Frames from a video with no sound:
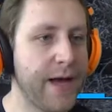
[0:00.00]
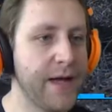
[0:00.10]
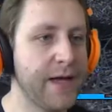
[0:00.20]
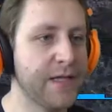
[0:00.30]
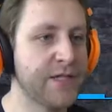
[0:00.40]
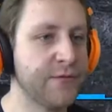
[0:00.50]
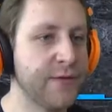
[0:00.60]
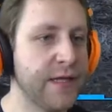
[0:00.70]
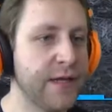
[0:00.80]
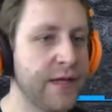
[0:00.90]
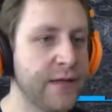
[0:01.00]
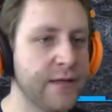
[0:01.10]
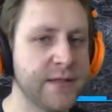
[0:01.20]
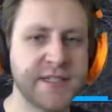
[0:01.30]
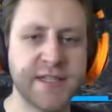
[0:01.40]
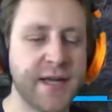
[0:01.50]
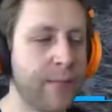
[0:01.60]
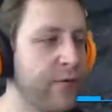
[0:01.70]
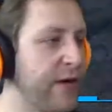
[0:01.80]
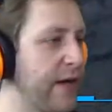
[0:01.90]
I I should really. Does it
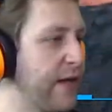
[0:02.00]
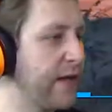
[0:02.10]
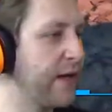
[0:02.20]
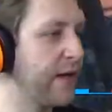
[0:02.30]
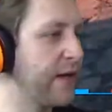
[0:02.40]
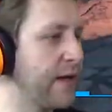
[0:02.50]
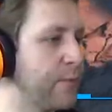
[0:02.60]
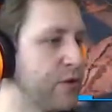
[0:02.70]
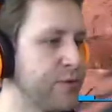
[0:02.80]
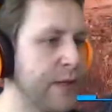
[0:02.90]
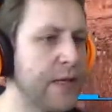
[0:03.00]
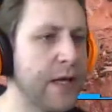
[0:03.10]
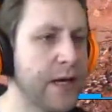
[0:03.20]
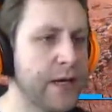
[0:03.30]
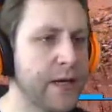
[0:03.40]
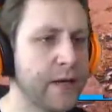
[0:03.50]
help when I I, I push my luck?